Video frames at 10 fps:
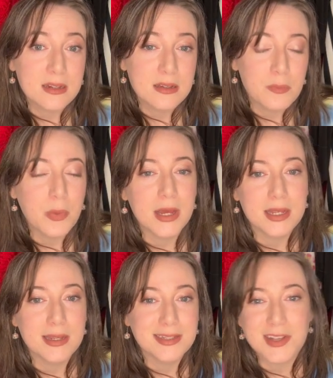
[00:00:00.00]
but
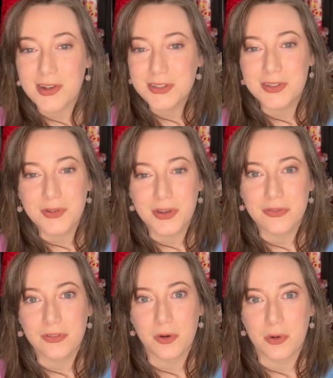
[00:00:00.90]
it's also good
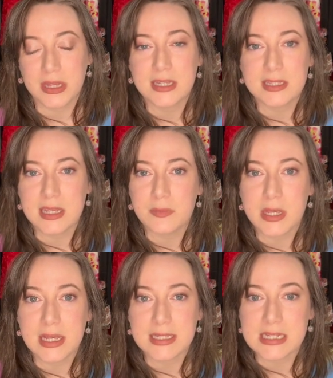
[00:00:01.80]
for oily skin
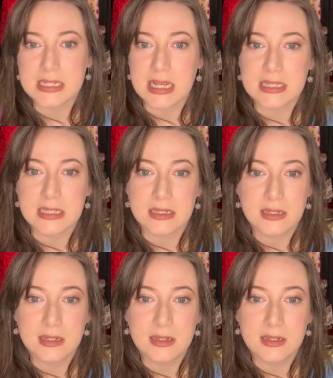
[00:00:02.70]
because it doesn't